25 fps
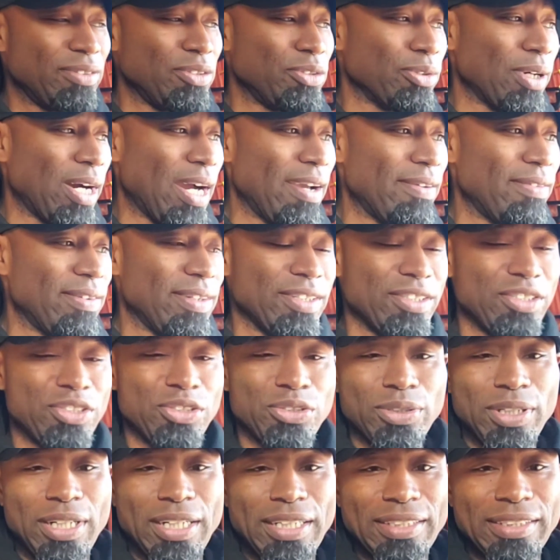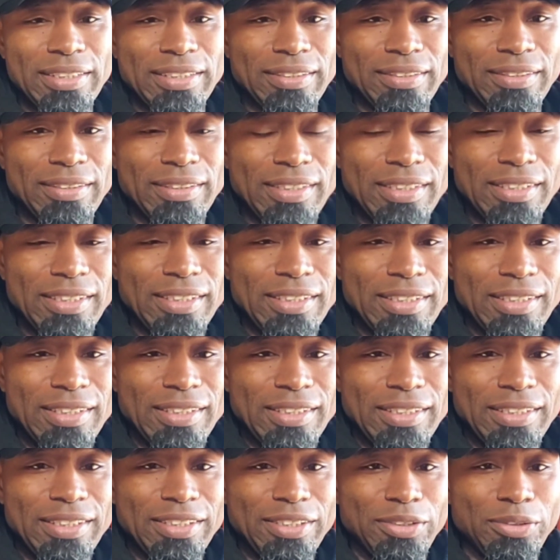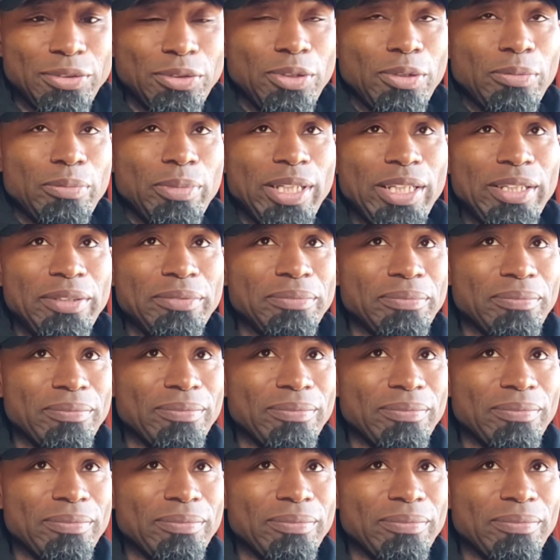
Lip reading: driving this truck and doing me.